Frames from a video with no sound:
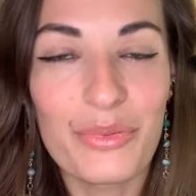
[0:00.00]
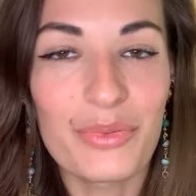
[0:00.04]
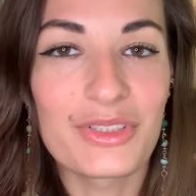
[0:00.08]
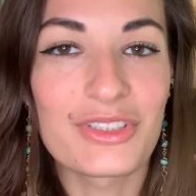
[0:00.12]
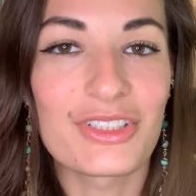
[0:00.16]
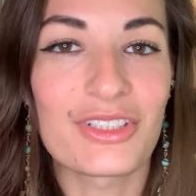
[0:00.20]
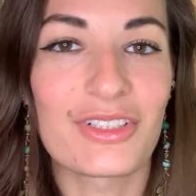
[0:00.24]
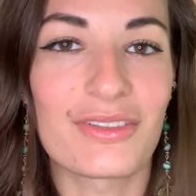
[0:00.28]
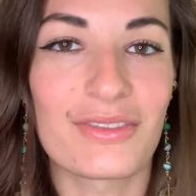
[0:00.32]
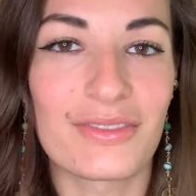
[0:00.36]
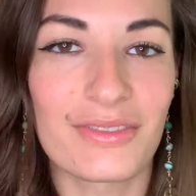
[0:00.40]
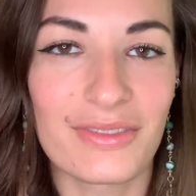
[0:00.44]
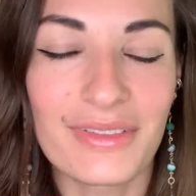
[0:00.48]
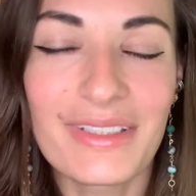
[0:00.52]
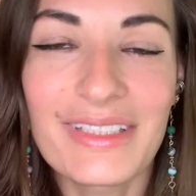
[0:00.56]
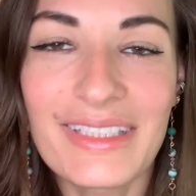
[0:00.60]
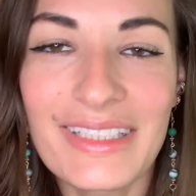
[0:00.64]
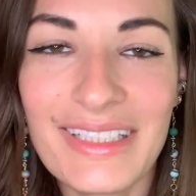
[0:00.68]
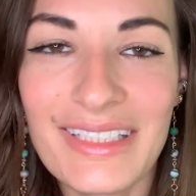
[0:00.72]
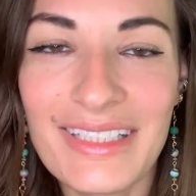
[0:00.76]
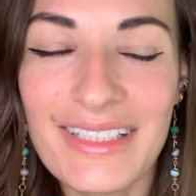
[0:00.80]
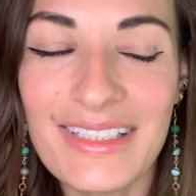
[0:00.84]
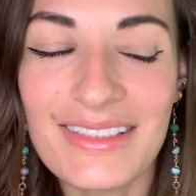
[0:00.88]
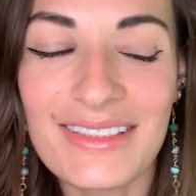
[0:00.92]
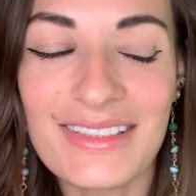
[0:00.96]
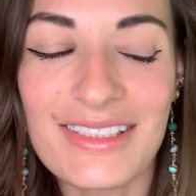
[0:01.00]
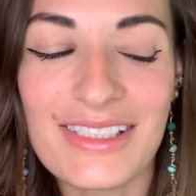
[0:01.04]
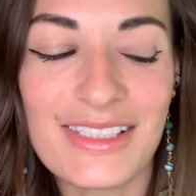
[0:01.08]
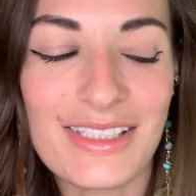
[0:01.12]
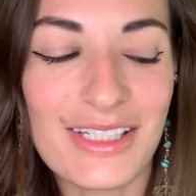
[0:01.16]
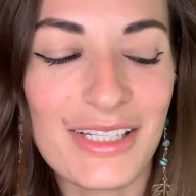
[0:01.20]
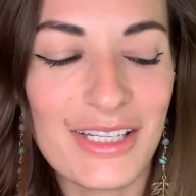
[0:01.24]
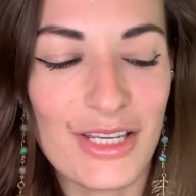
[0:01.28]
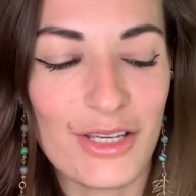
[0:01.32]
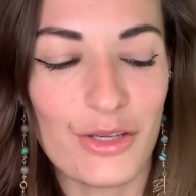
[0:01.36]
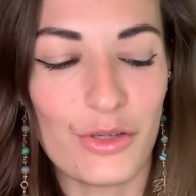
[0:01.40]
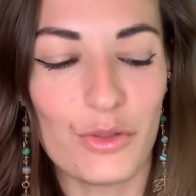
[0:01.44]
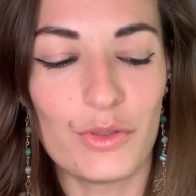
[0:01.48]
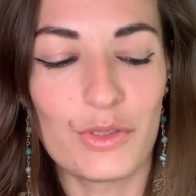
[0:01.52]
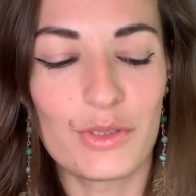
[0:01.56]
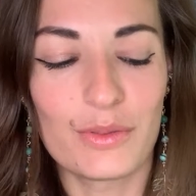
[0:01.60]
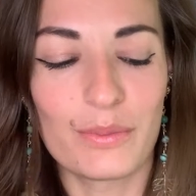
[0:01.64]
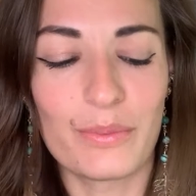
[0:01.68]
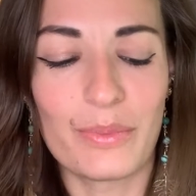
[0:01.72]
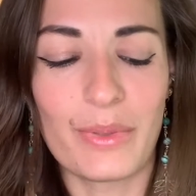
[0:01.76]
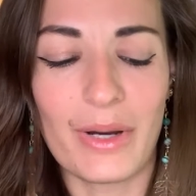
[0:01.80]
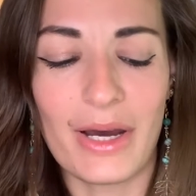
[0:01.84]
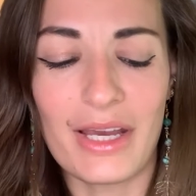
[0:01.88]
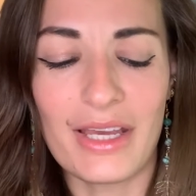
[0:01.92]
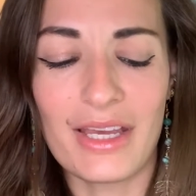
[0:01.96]
which are really easy to use,
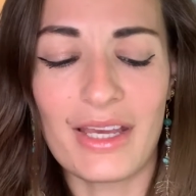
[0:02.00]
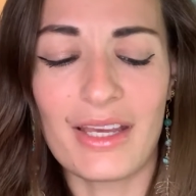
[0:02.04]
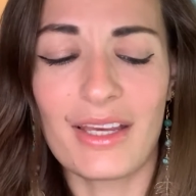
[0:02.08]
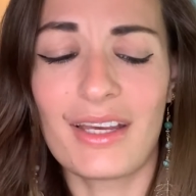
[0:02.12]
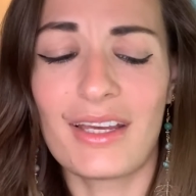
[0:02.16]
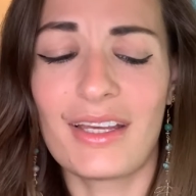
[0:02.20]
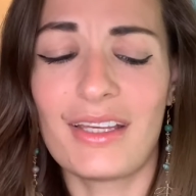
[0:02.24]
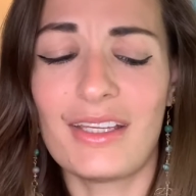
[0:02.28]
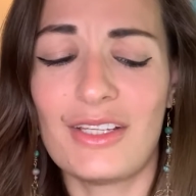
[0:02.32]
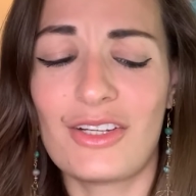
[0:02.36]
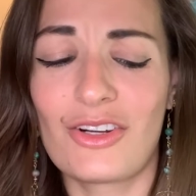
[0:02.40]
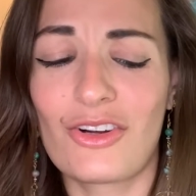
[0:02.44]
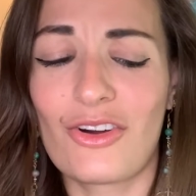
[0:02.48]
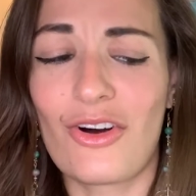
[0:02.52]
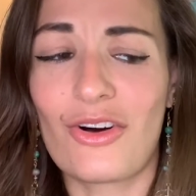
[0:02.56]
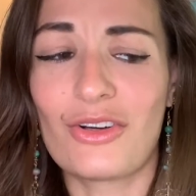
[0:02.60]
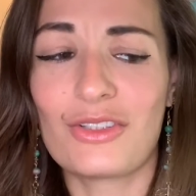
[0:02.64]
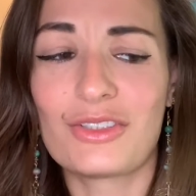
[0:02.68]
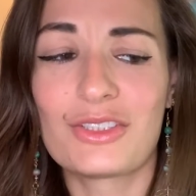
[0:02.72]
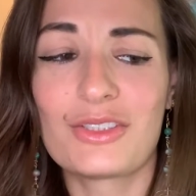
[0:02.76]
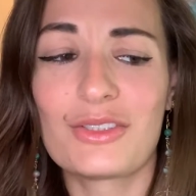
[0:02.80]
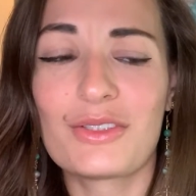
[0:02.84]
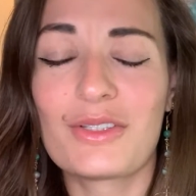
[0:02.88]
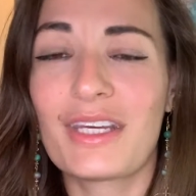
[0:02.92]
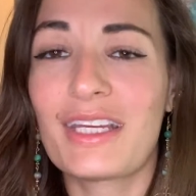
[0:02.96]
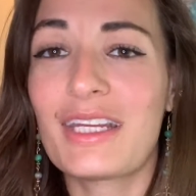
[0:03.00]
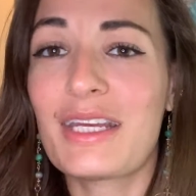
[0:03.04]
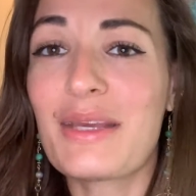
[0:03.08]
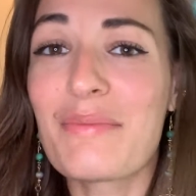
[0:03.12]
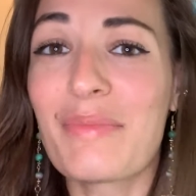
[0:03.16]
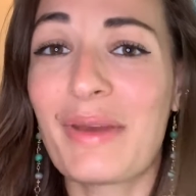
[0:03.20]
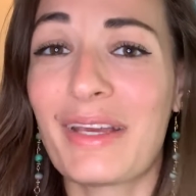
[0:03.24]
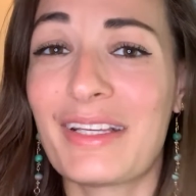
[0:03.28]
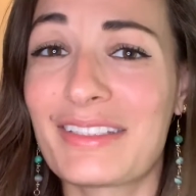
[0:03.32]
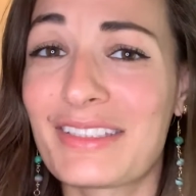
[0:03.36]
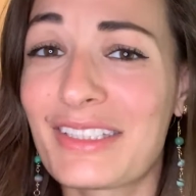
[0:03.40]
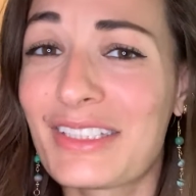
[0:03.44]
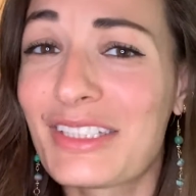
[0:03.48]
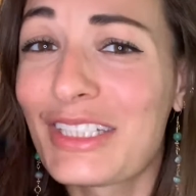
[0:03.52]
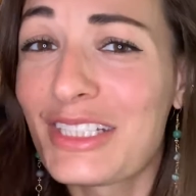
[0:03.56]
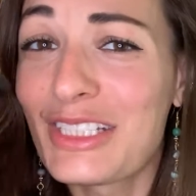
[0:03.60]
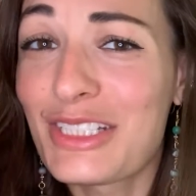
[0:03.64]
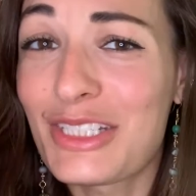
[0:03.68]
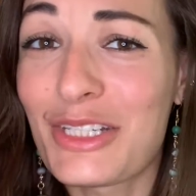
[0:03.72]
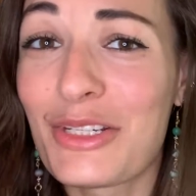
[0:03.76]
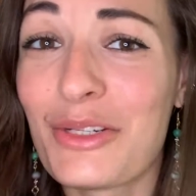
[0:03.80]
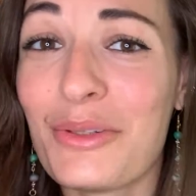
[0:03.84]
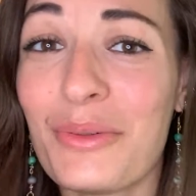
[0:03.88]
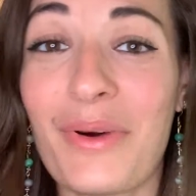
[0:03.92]
but you're also getting basically 2